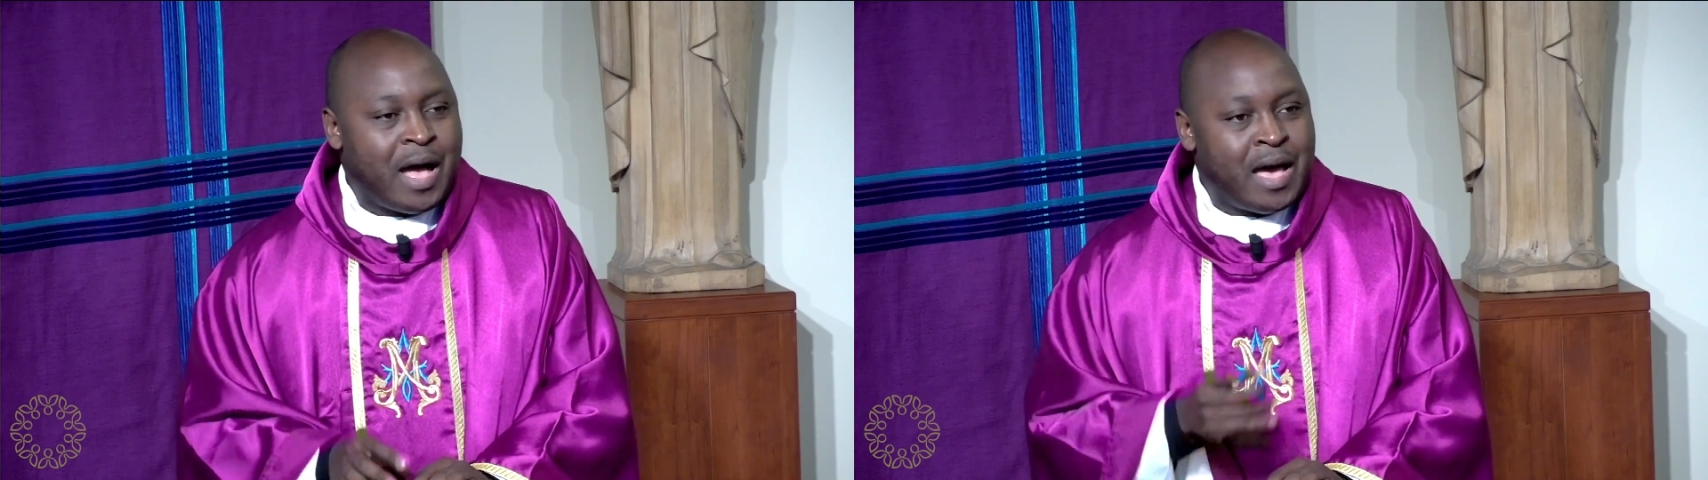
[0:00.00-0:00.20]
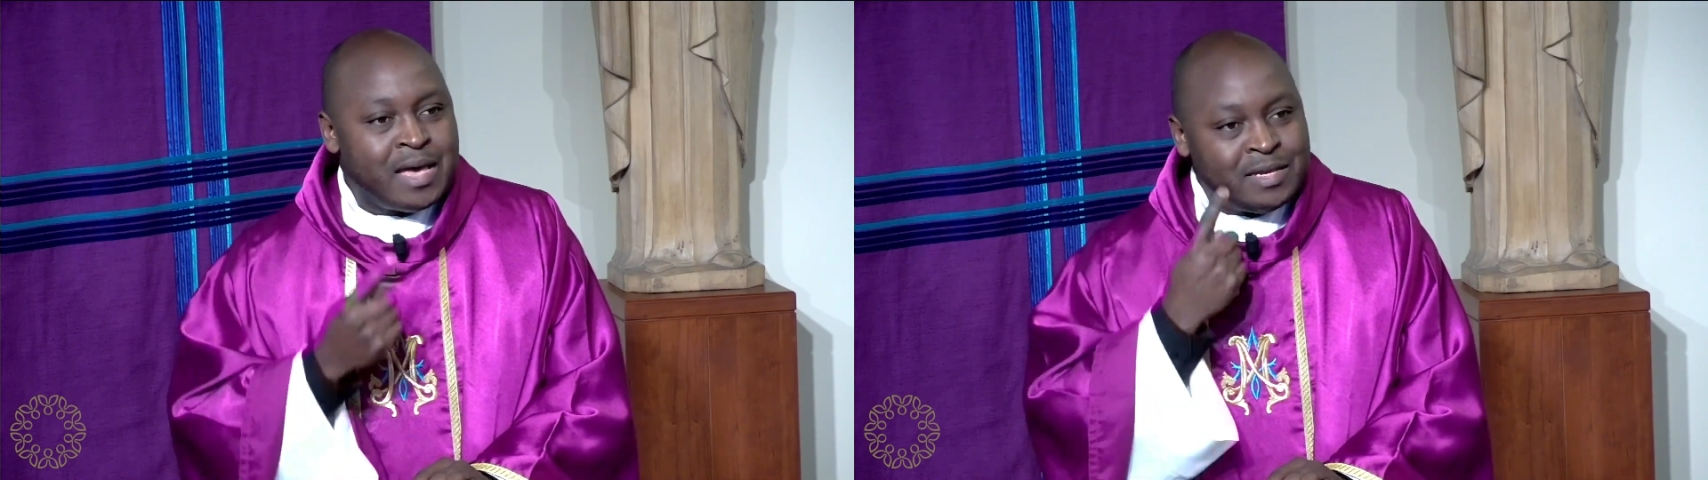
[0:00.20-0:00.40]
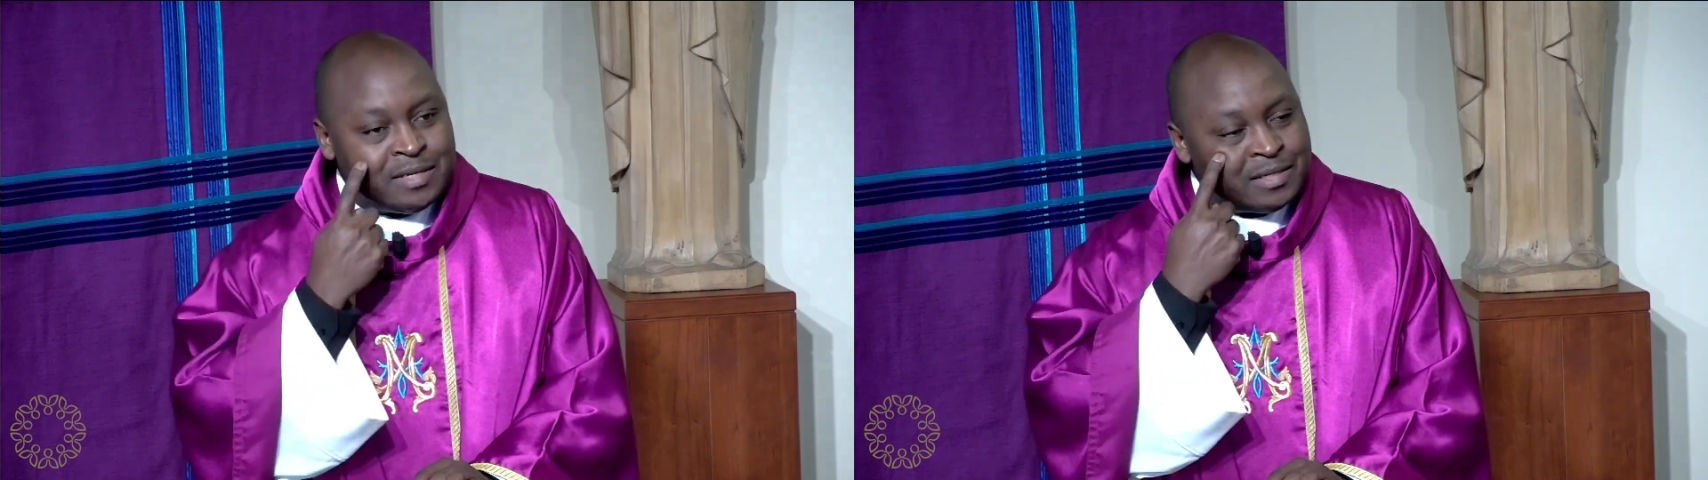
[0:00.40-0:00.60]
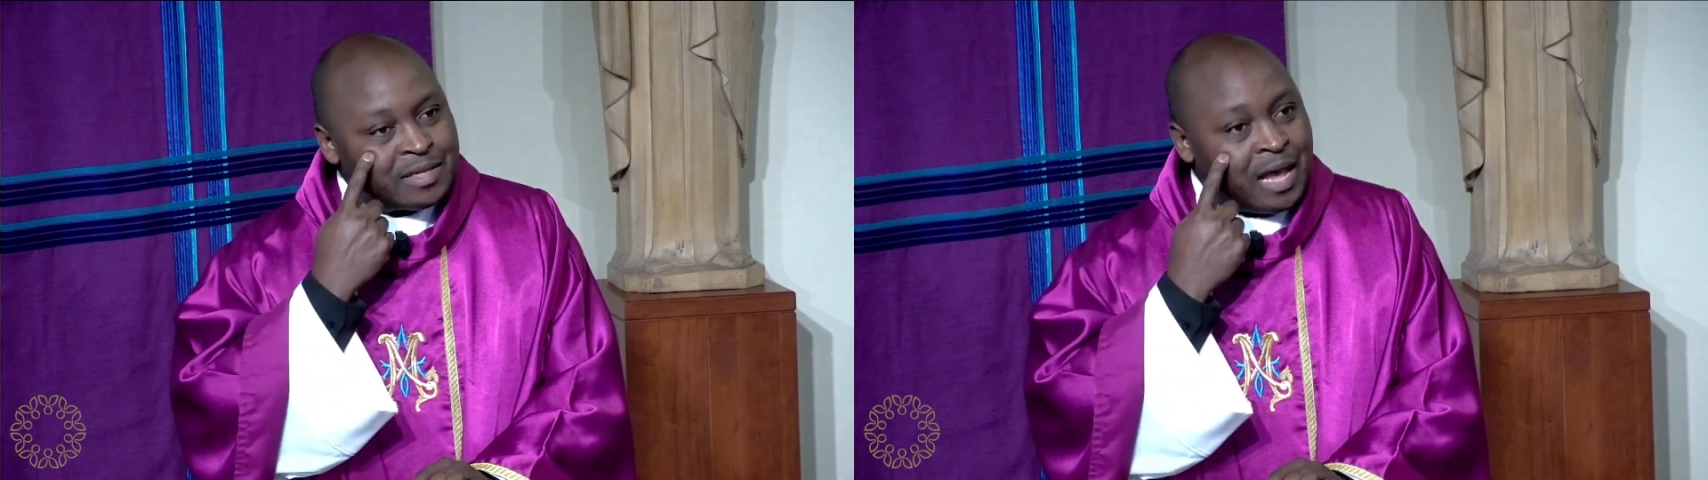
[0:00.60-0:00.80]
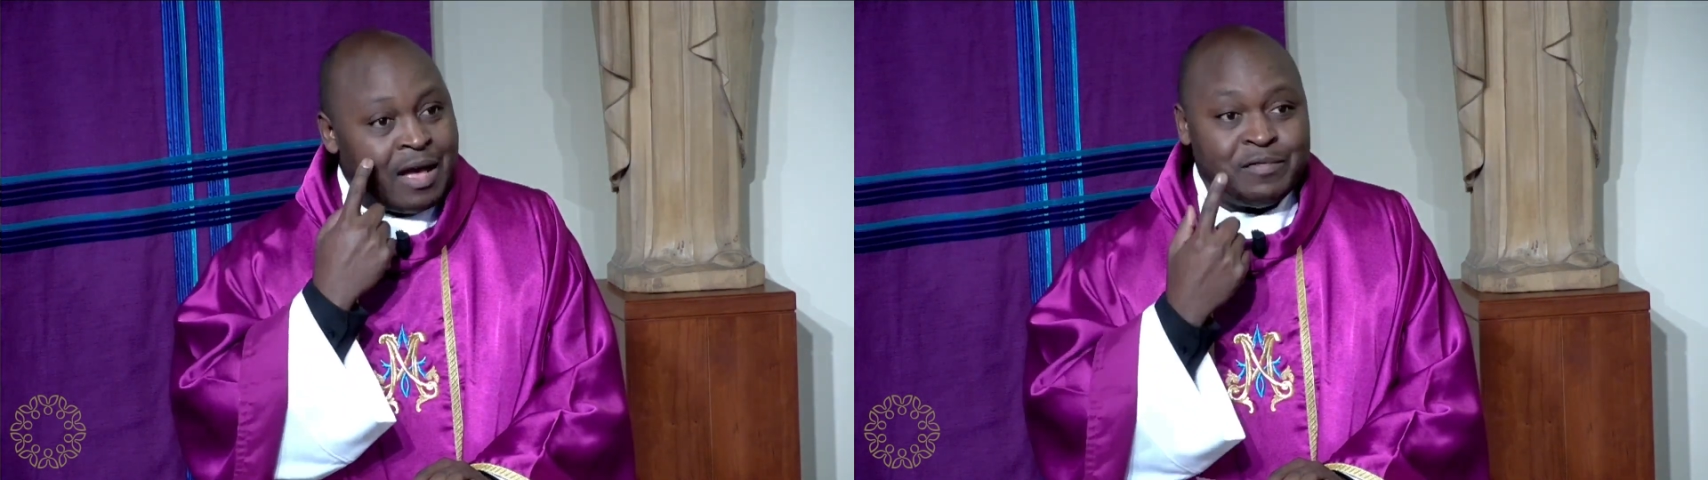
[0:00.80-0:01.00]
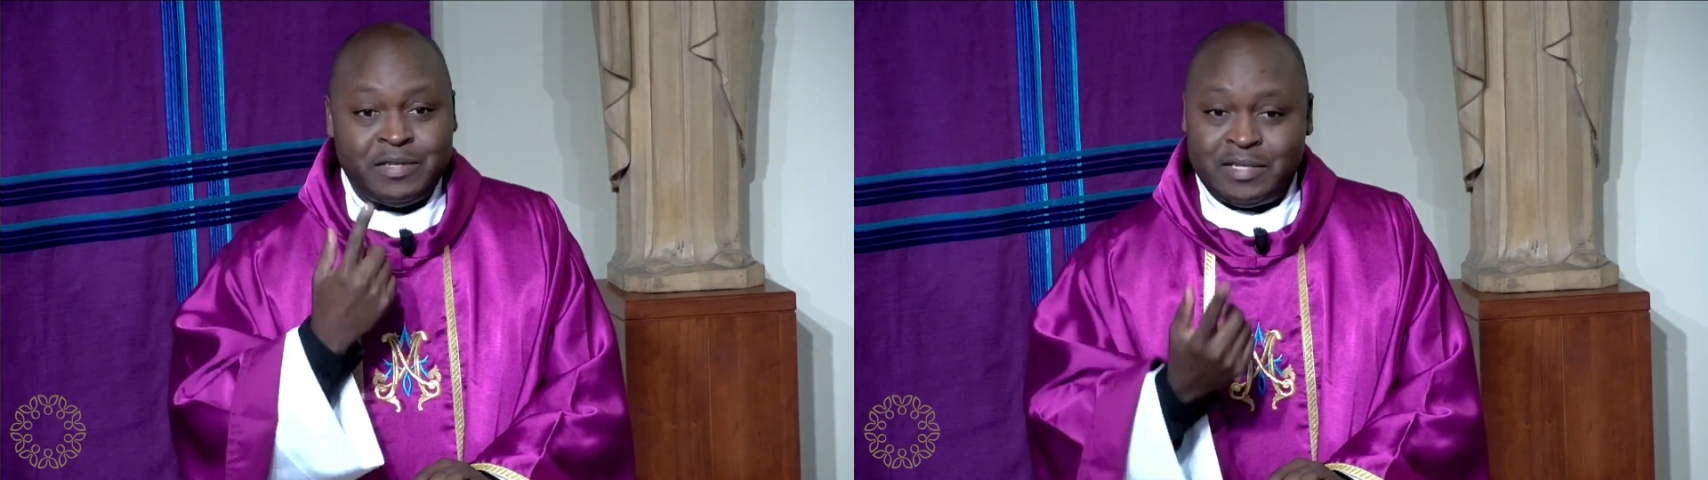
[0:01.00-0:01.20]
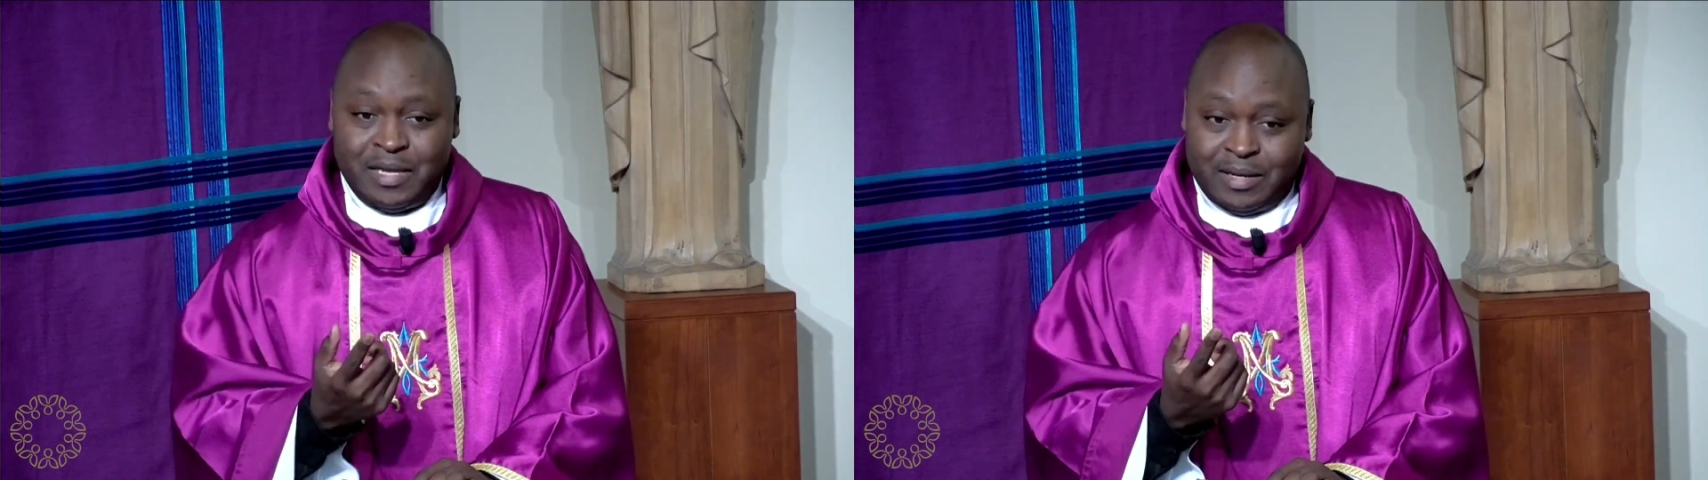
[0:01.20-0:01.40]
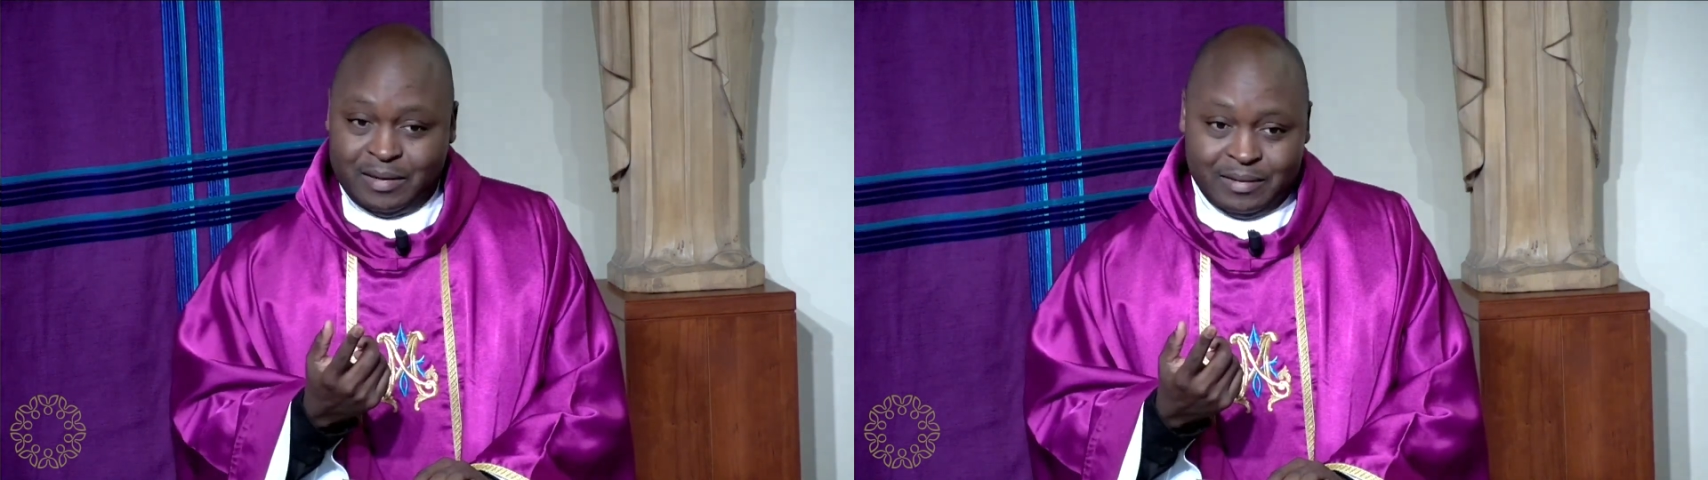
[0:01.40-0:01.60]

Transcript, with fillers: eyes have seen.